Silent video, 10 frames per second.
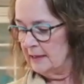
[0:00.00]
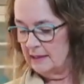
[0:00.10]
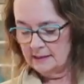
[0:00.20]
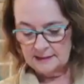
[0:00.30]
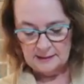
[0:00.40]

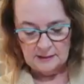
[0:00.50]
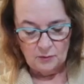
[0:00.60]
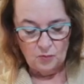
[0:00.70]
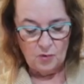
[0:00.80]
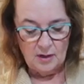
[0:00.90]
this
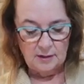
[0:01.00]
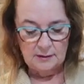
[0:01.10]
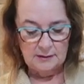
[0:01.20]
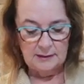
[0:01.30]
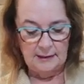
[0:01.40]

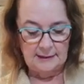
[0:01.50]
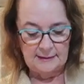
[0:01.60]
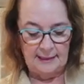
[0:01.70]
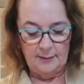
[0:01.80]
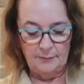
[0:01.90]
was an
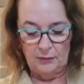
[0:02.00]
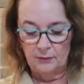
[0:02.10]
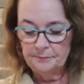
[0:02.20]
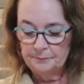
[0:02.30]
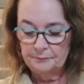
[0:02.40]

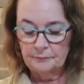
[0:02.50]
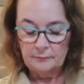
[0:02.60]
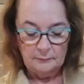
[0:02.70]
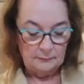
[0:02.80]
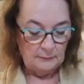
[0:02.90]
example,
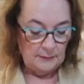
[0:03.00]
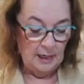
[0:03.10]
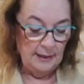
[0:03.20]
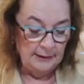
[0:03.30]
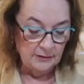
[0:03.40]

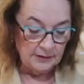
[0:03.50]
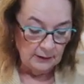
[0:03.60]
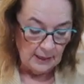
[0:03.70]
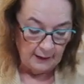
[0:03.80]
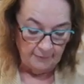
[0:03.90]
and there's a
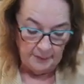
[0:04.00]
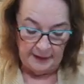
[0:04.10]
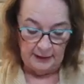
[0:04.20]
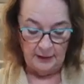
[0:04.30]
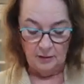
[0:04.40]
lot of them
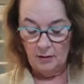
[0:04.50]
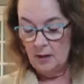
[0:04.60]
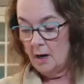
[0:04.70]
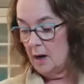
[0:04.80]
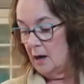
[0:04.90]
in here,
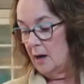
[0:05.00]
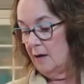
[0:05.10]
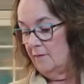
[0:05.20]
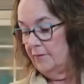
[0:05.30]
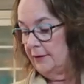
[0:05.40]

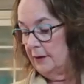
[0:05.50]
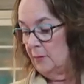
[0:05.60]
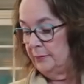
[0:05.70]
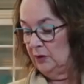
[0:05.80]
of their